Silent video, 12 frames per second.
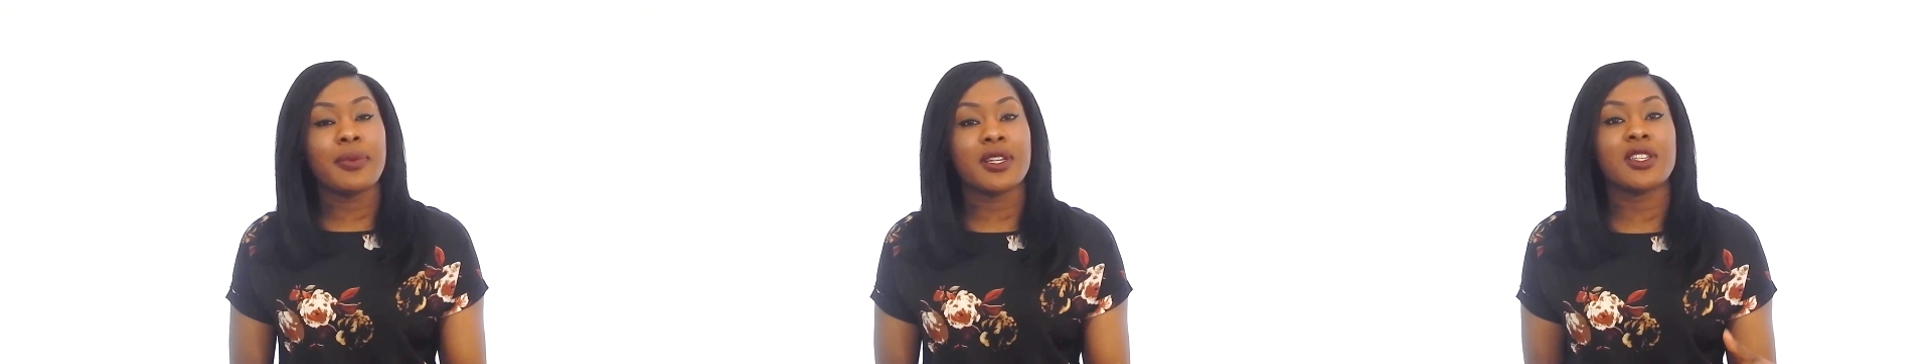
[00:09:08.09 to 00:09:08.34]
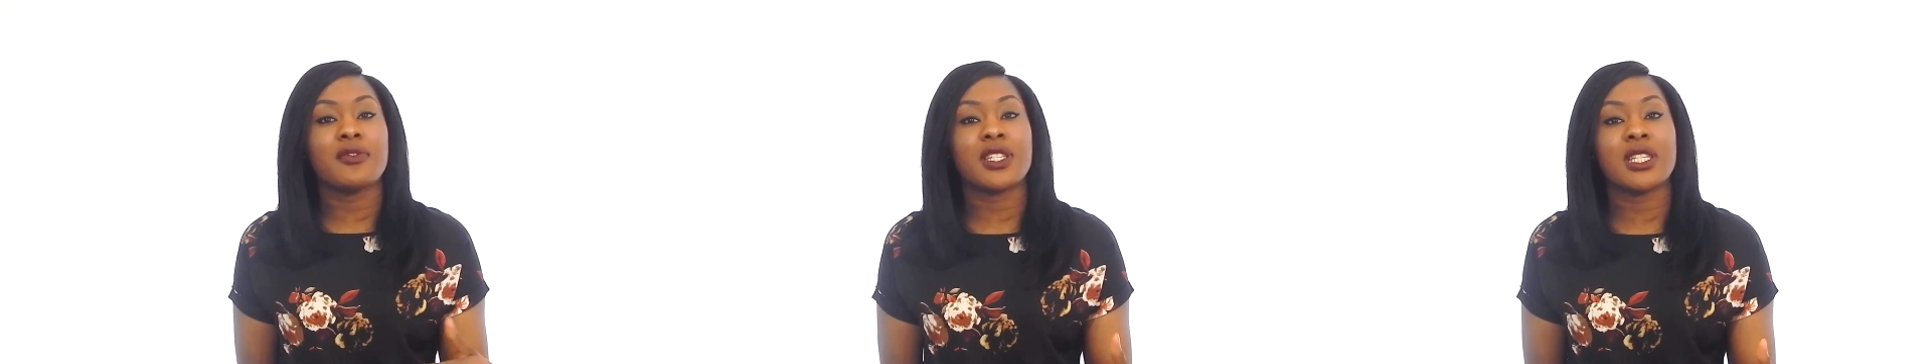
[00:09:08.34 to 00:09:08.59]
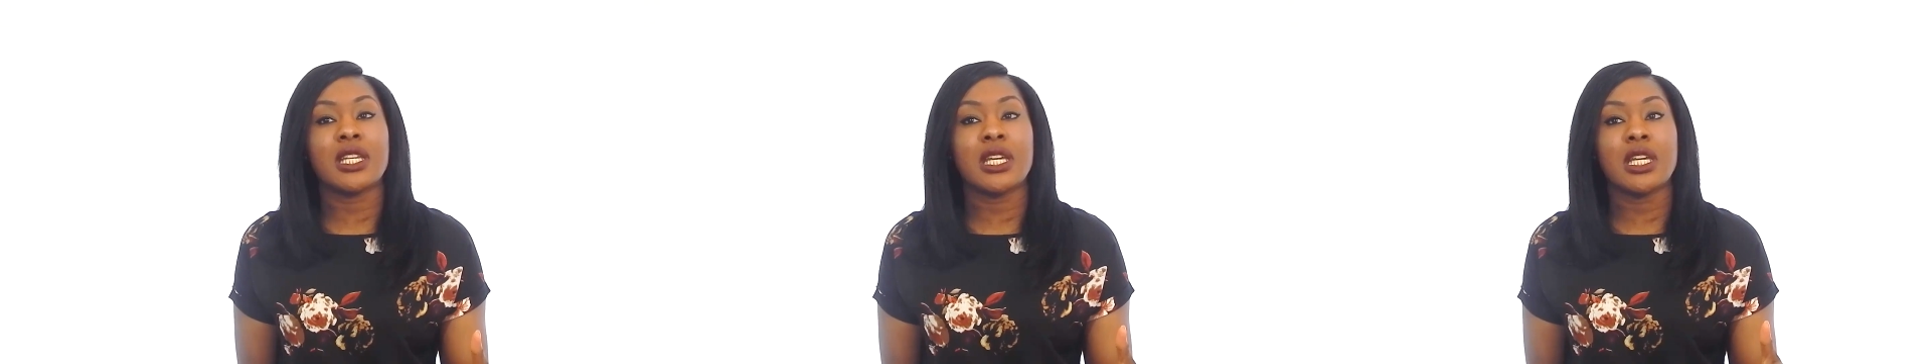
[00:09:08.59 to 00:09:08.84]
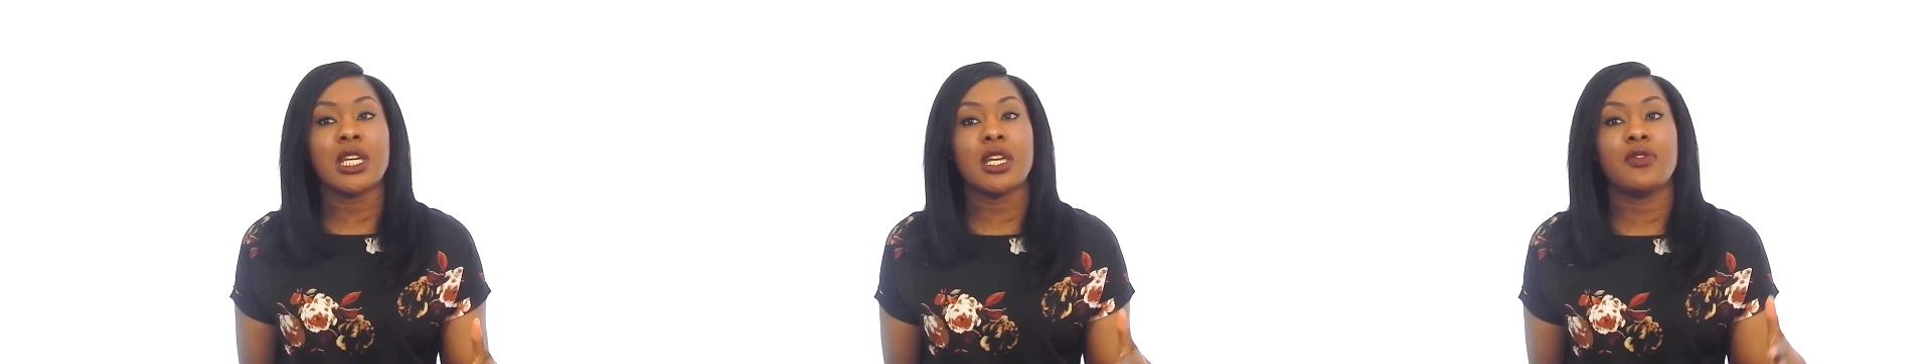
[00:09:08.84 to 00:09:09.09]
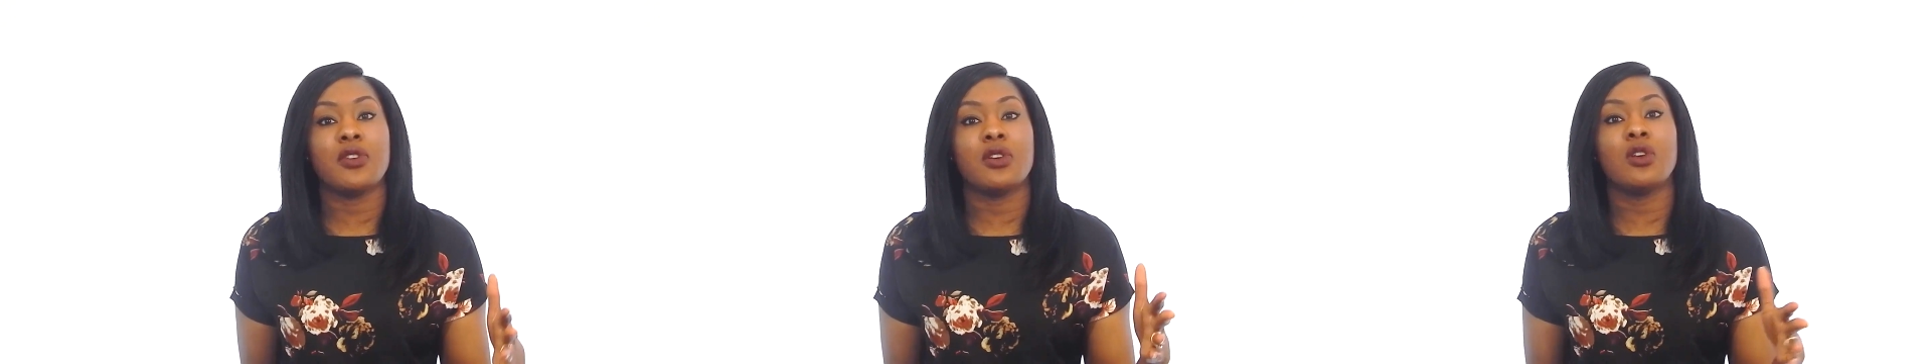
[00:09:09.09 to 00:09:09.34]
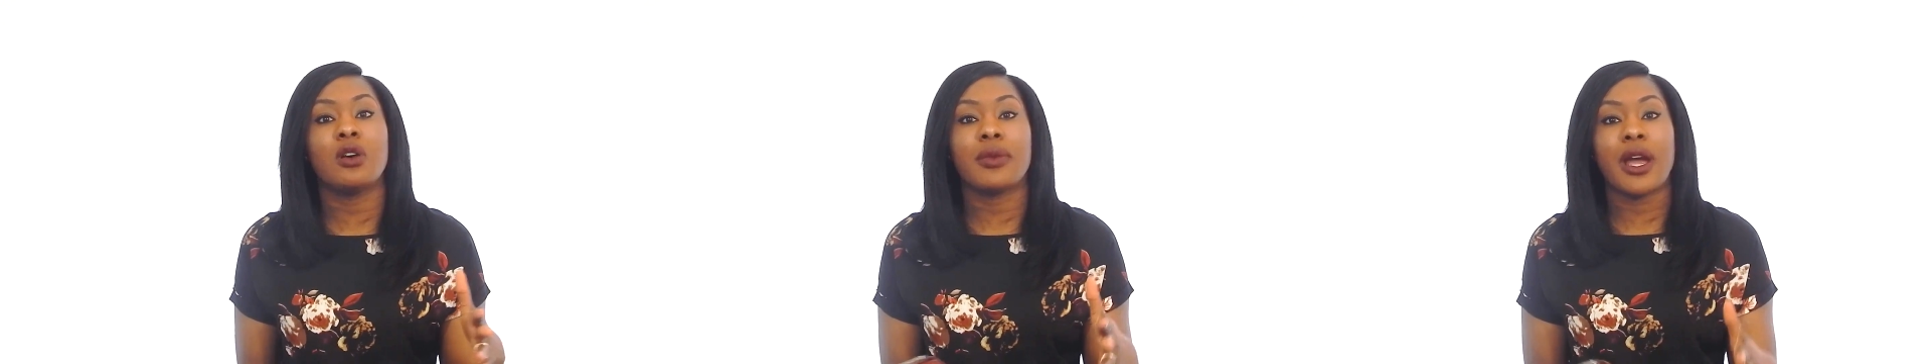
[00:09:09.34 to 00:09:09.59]
because obviously if you're
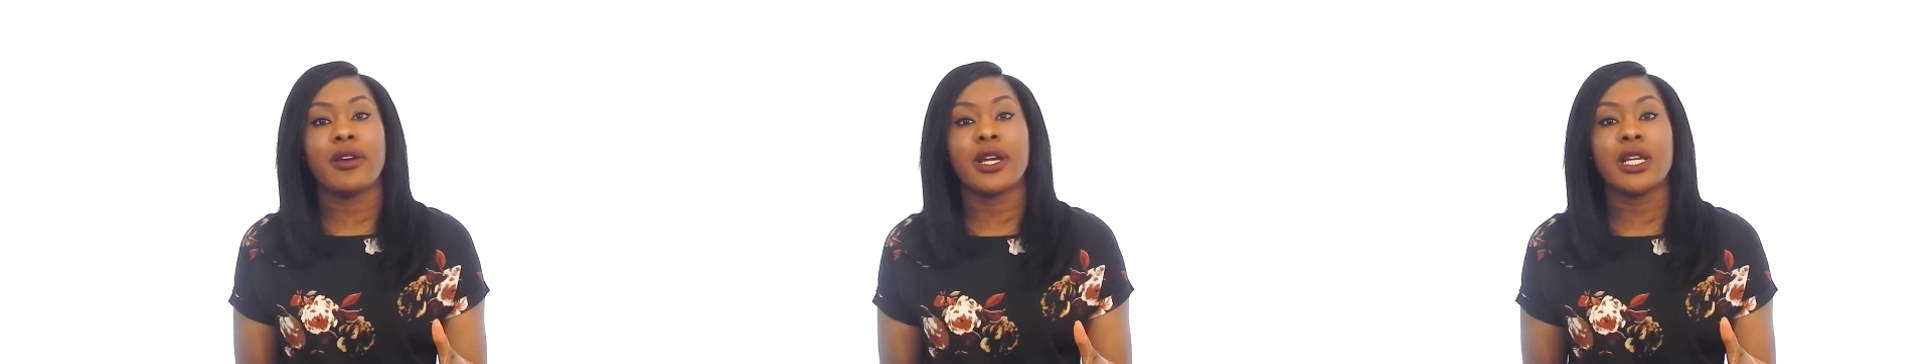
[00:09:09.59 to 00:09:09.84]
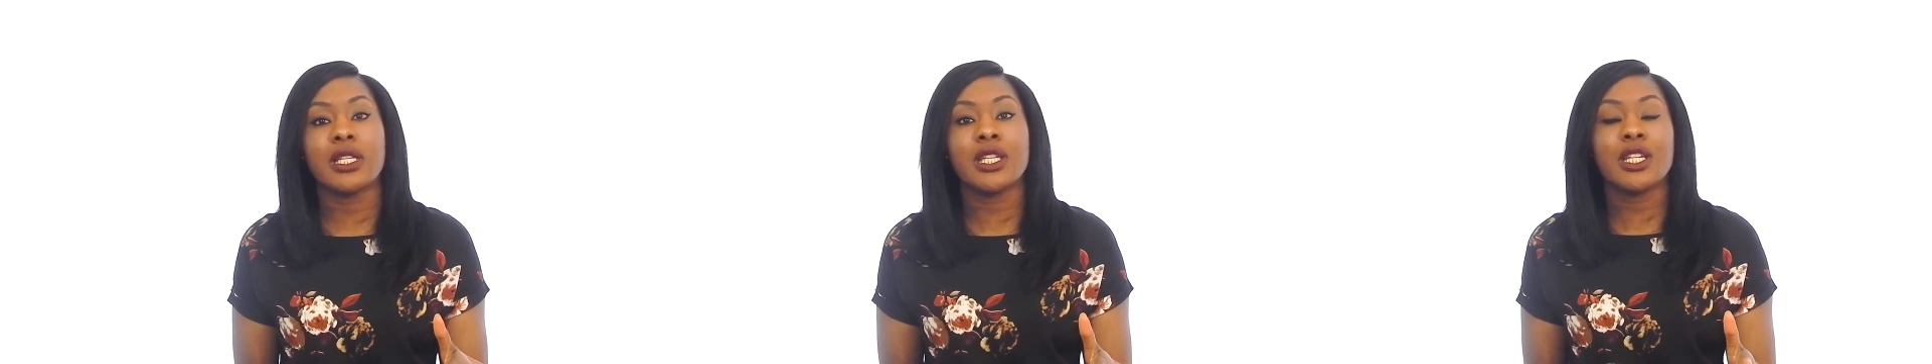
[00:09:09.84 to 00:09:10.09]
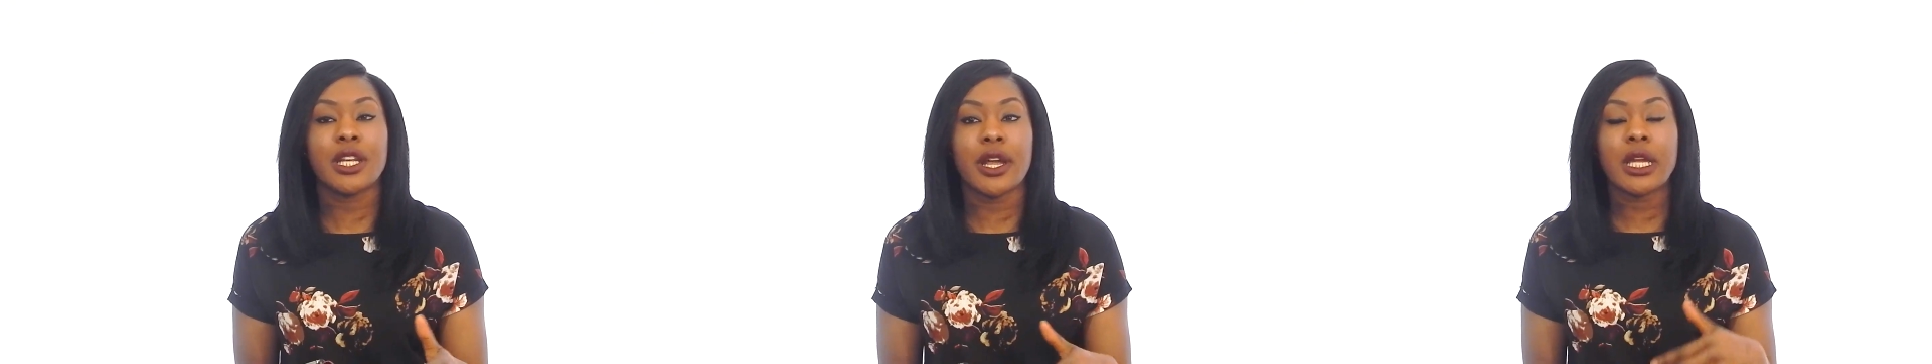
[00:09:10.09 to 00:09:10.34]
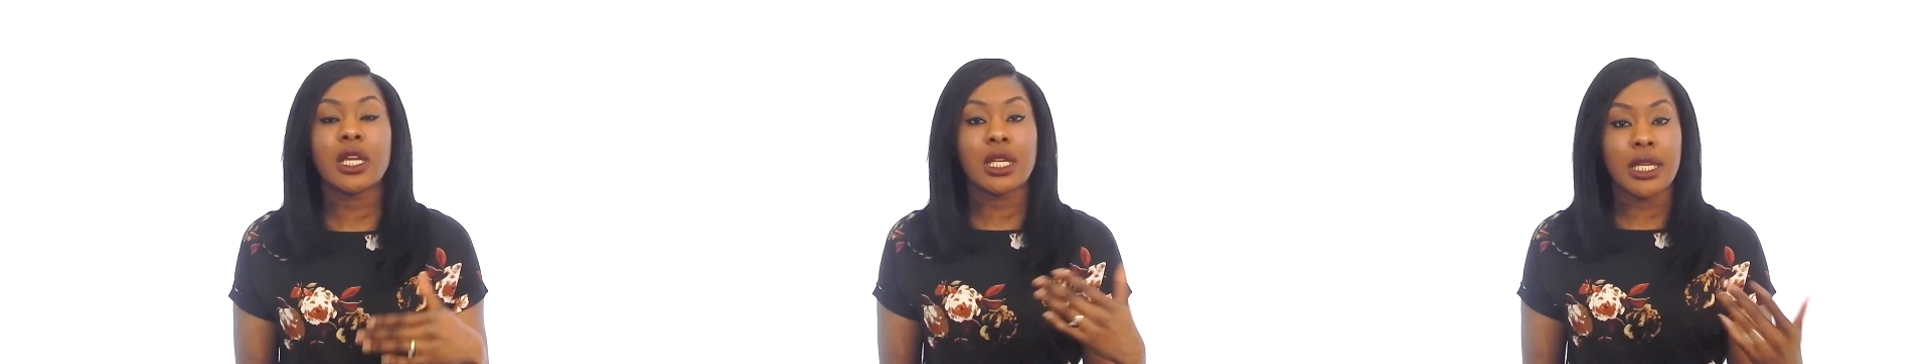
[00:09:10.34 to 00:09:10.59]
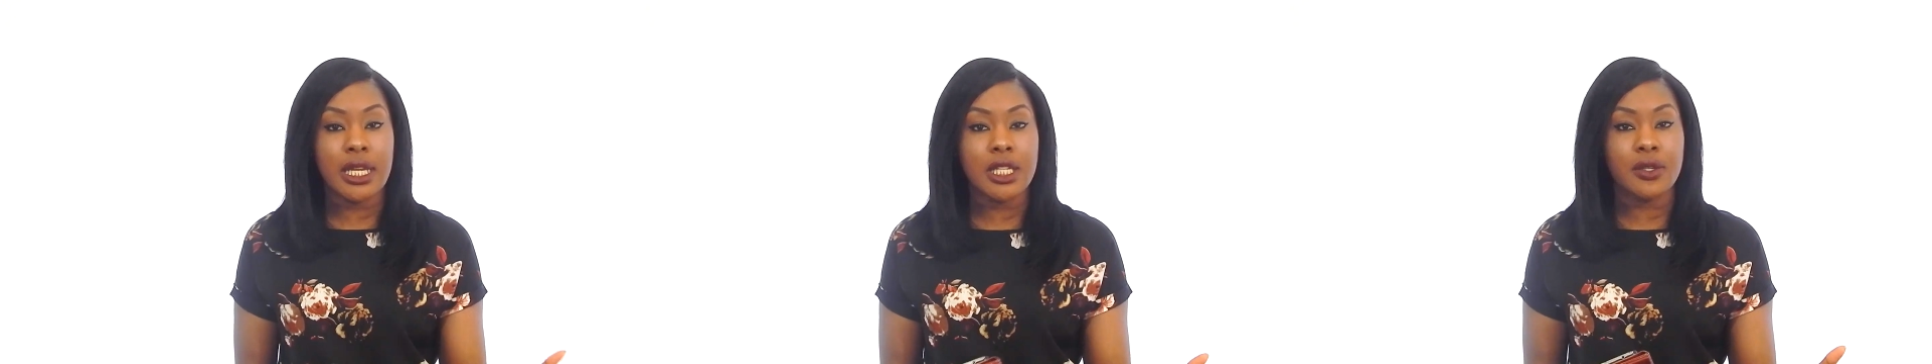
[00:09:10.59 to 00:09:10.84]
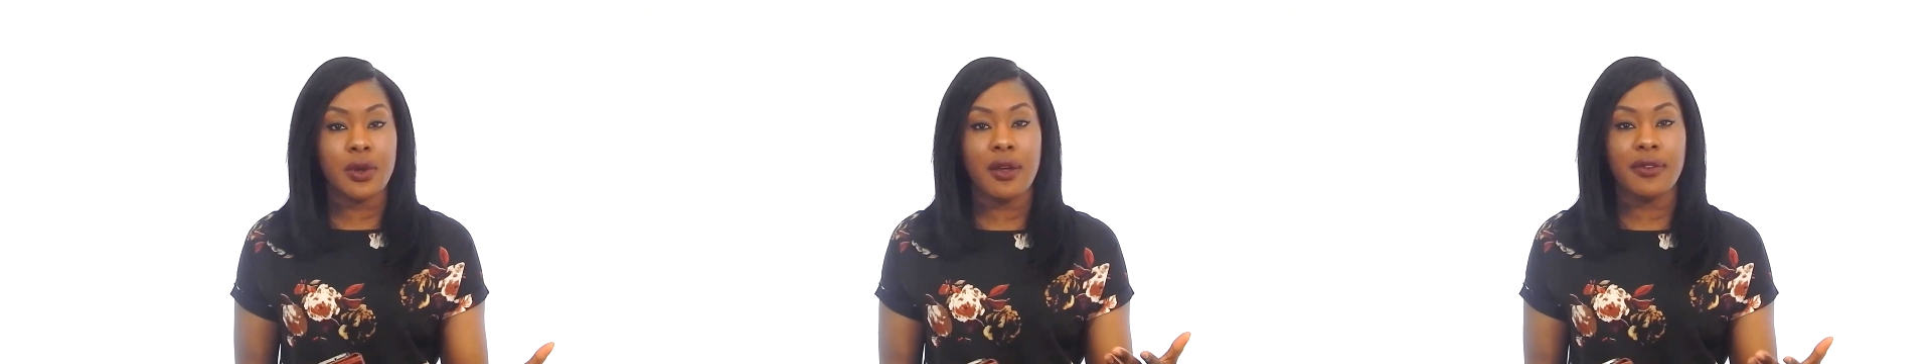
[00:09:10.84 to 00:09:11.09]
not married, you know, it could lead
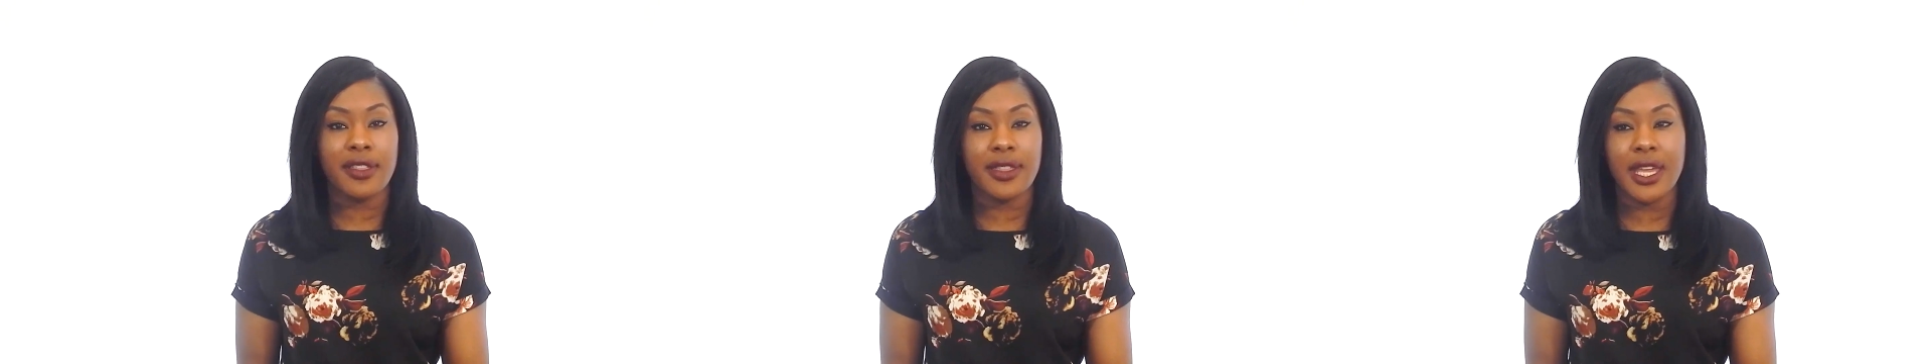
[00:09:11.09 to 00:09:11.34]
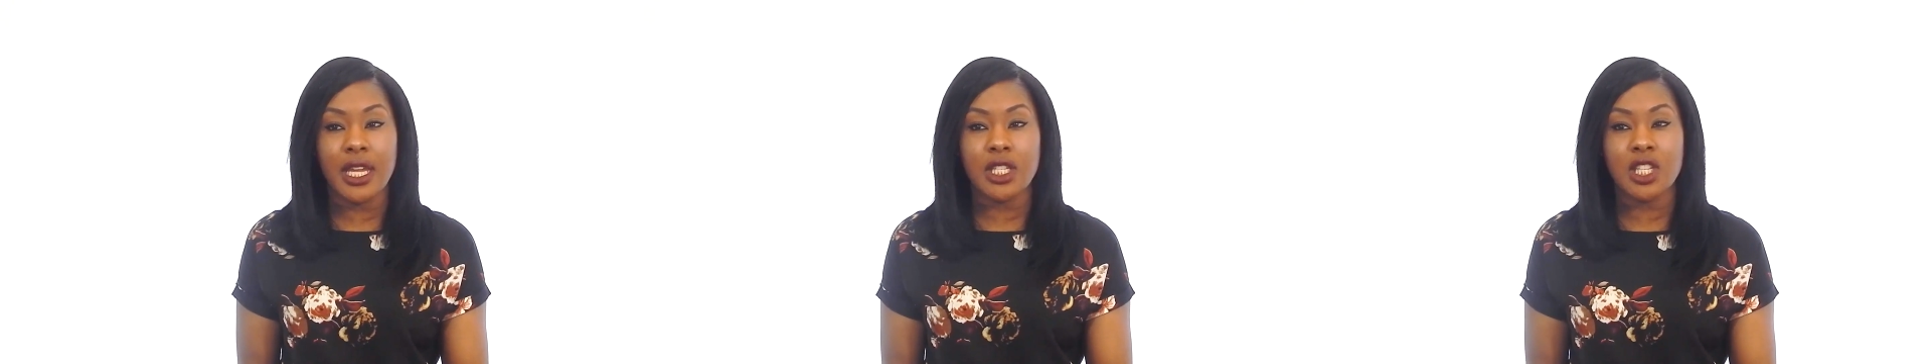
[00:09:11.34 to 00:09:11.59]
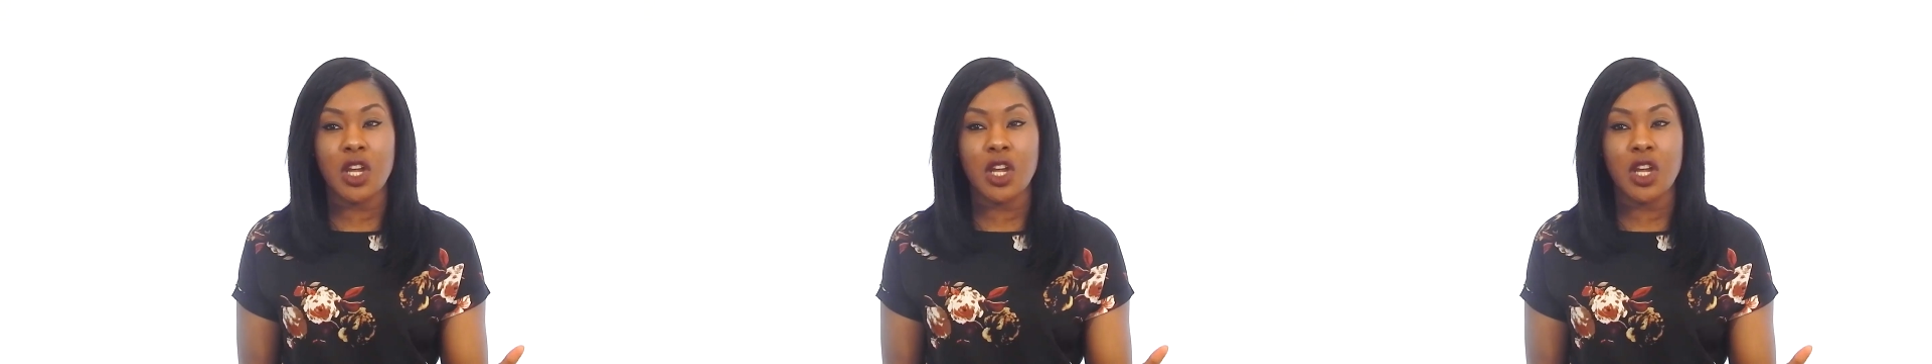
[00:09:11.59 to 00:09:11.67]
to other things.